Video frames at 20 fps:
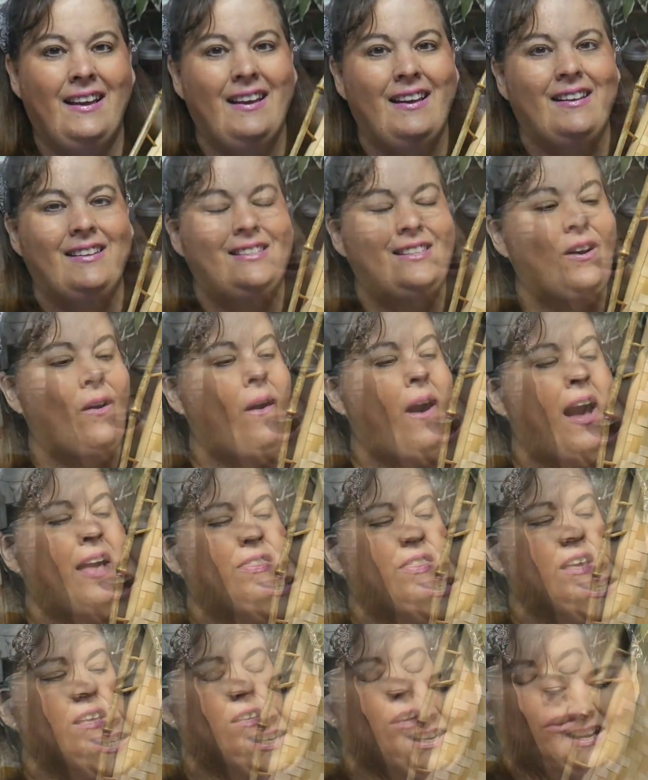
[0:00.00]
I so I
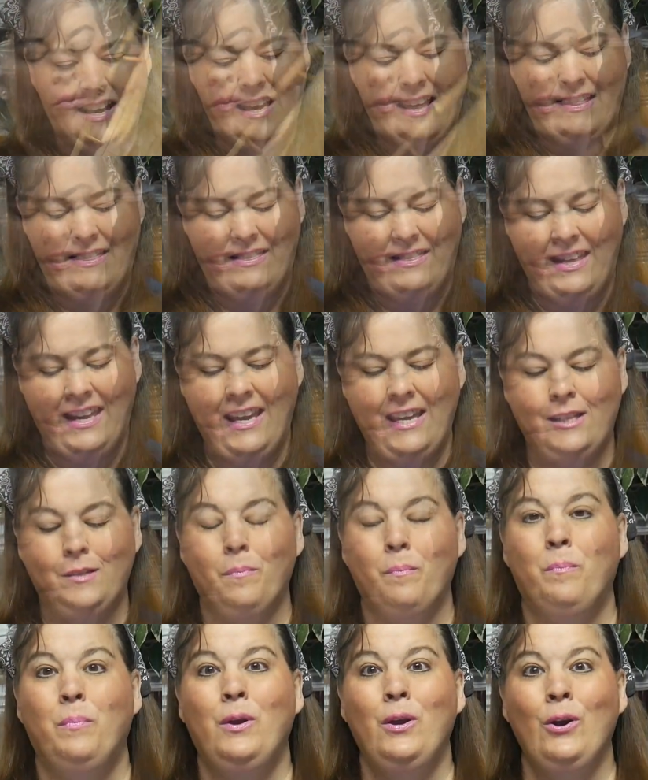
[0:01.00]
think they're really cute. These
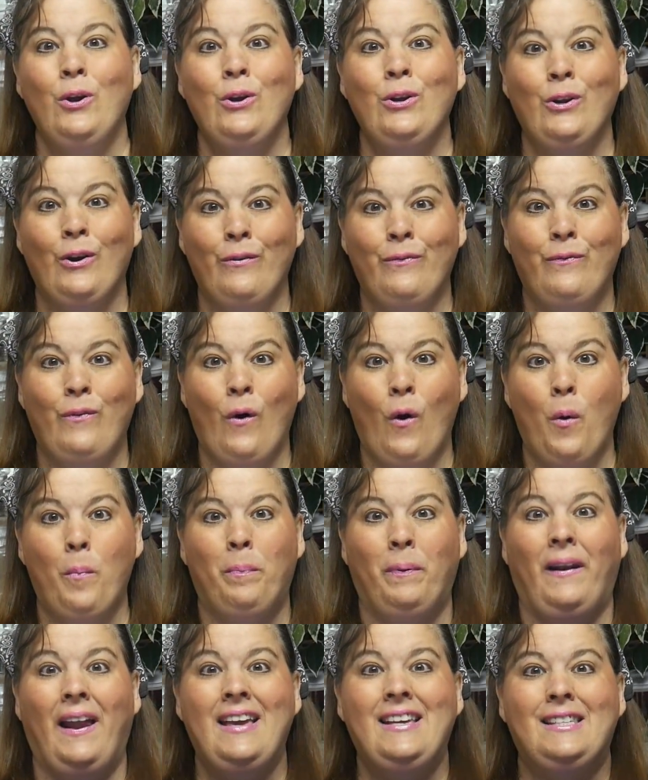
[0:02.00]
beautiful
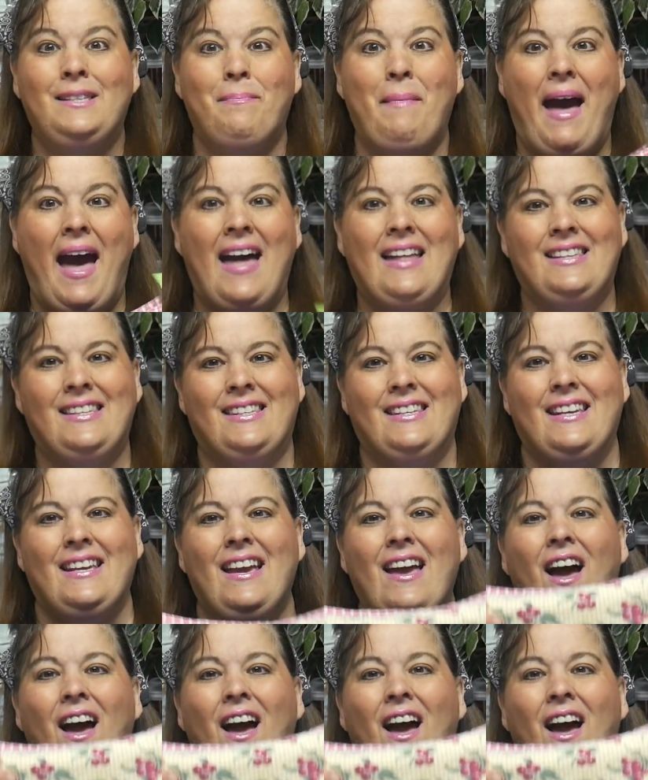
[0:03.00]
placemats.